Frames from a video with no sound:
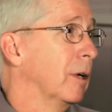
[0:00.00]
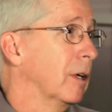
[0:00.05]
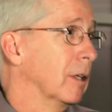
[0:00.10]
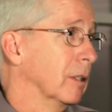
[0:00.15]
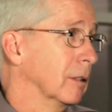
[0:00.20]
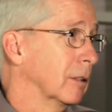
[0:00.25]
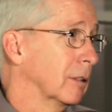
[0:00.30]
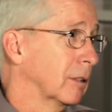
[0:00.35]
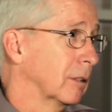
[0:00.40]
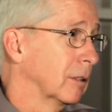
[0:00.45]

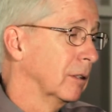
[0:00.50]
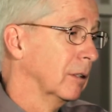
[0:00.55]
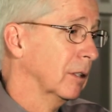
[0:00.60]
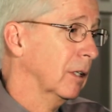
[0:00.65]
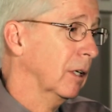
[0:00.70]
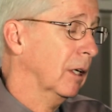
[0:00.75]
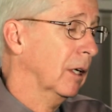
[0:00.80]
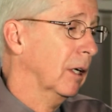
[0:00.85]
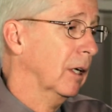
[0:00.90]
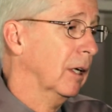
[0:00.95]
months,
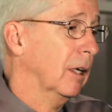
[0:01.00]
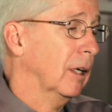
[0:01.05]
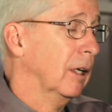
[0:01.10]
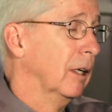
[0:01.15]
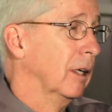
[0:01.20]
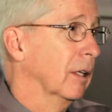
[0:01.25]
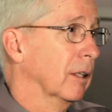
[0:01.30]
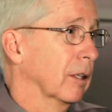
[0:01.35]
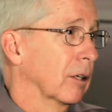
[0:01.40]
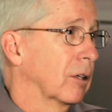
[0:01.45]

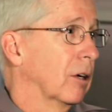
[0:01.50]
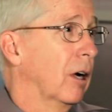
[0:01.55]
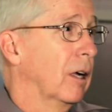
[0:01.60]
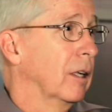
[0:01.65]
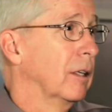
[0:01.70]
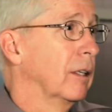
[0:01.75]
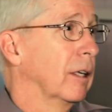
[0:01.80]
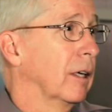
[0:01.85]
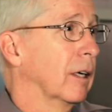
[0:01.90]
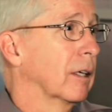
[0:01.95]
in the
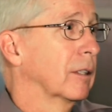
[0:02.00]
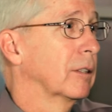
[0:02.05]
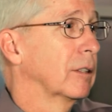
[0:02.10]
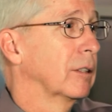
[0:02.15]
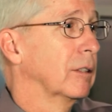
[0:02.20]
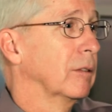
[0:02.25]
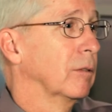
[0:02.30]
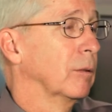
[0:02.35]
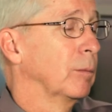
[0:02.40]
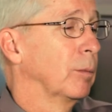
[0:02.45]

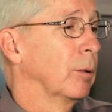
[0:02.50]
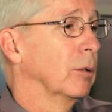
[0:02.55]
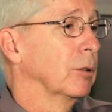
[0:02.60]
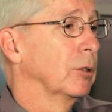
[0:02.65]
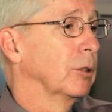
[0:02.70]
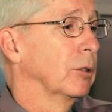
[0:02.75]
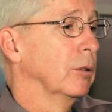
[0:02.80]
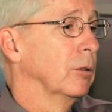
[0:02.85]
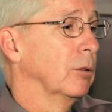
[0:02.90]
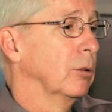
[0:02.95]
context of a
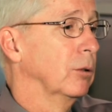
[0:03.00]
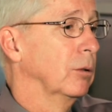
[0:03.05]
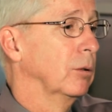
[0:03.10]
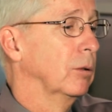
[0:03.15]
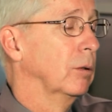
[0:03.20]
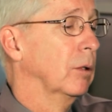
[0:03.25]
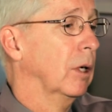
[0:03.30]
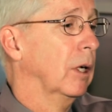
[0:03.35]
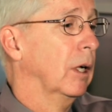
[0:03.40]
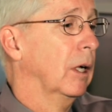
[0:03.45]
person
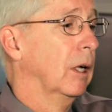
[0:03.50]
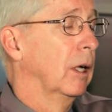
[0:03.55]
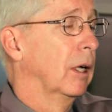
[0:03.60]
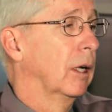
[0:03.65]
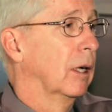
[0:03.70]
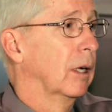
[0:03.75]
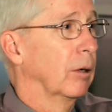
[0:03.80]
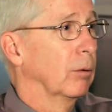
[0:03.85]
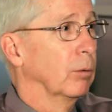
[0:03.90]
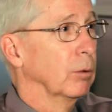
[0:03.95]
who
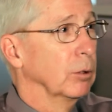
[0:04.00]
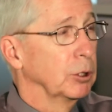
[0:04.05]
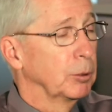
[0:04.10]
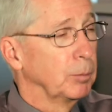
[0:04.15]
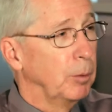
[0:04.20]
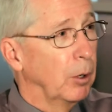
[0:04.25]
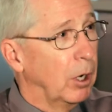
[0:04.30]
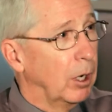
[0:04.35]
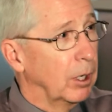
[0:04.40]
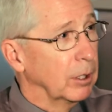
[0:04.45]
uh,
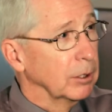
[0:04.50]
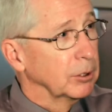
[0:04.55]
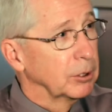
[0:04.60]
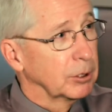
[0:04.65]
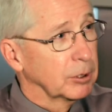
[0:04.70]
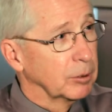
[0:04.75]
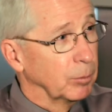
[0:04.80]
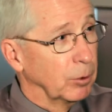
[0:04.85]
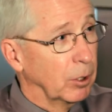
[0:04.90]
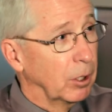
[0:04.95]

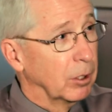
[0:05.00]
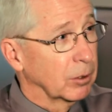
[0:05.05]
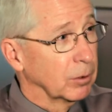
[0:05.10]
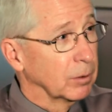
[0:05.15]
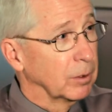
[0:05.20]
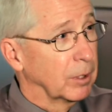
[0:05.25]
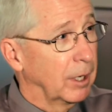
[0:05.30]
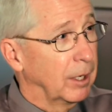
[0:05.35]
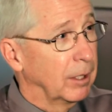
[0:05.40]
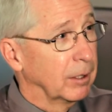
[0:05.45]
responds to
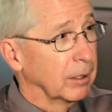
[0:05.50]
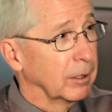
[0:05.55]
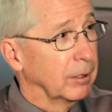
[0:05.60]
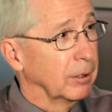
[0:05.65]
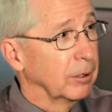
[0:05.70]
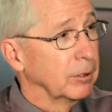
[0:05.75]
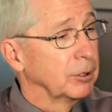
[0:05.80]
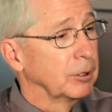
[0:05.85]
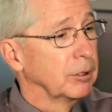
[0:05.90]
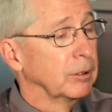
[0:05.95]

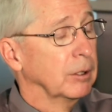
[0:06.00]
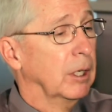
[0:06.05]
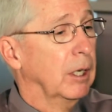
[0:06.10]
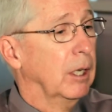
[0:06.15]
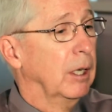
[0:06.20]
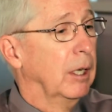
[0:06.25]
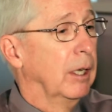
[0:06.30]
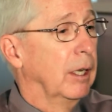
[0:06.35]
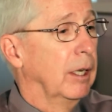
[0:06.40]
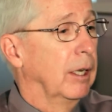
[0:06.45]
bronchodilators,
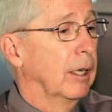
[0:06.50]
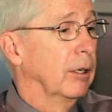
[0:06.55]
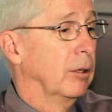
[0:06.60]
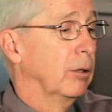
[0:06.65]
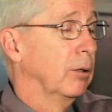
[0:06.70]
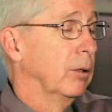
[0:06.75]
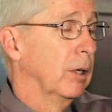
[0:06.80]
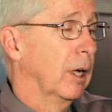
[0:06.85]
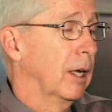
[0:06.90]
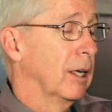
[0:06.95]
and
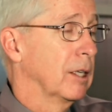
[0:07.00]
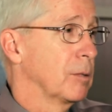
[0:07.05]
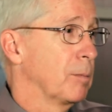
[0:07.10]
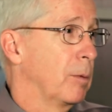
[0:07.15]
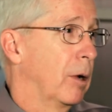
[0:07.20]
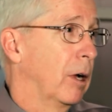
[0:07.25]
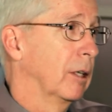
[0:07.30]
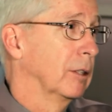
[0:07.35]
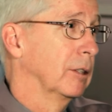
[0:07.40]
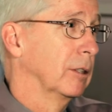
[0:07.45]
who has
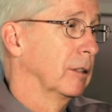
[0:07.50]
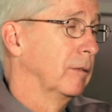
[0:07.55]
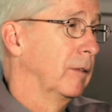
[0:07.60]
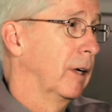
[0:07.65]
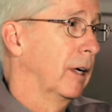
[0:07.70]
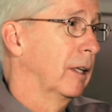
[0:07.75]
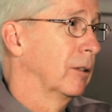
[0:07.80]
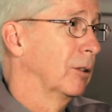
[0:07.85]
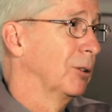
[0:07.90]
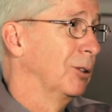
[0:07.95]
positive
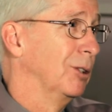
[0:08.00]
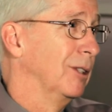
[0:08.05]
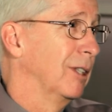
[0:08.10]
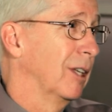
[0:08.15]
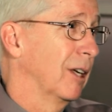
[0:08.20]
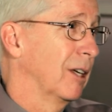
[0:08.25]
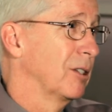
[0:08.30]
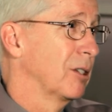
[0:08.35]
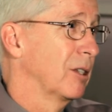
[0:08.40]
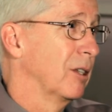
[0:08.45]
allergy
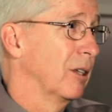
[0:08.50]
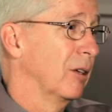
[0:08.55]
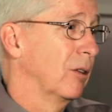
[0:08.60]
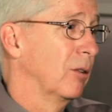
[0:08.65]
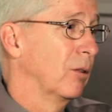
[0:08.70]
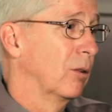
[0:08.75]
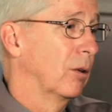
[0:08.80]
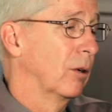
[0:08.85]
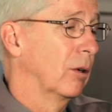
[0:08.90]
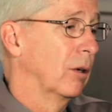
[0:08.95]

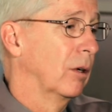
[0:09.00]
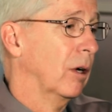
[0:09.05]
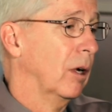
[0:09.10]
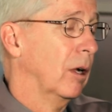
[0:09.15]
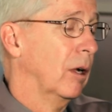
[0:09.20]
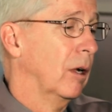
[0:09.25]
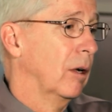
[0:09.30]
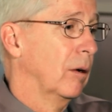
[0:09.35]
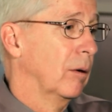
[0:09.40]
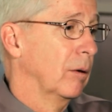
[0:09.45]
testing or
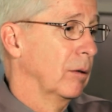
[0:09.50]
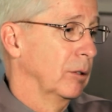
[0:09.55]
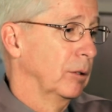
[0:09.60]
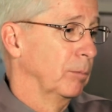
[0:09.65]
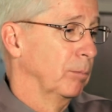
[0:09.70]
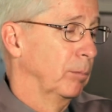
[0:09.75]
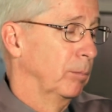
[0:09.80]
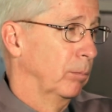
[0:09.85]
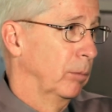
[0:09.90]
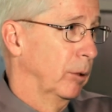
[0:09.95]

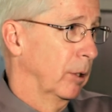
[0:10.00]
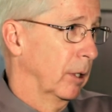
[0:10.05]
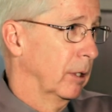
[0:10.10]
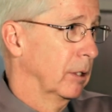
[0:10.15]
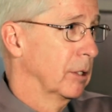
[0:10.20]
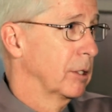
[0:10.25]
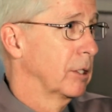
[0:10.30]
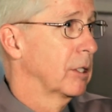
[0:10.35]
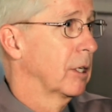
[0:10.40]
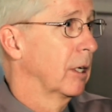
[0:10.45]

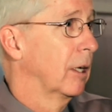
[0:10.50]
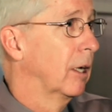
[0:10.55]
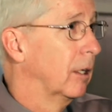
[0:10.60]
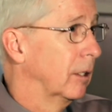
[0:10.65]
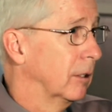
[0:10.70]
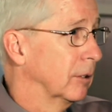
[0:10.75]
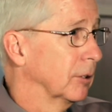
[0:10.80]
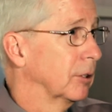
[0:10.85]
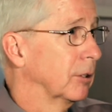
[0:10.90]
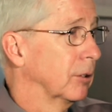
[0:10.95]
blood
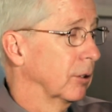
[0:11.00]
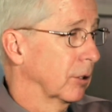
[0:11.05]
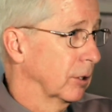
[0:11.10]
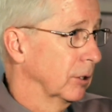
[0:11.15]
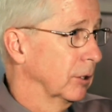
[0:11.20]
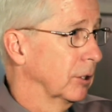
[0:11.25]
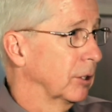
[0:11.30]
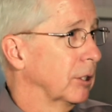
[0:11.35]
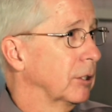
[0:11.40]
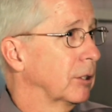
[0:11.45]
cells that are
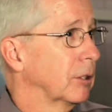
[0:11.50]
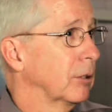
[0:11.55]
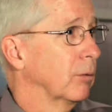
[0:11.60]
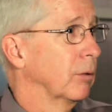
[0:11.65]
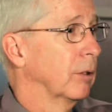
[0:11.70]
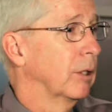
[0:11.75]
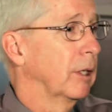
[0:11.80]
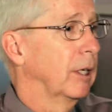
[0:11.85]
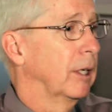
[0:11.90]
consistent with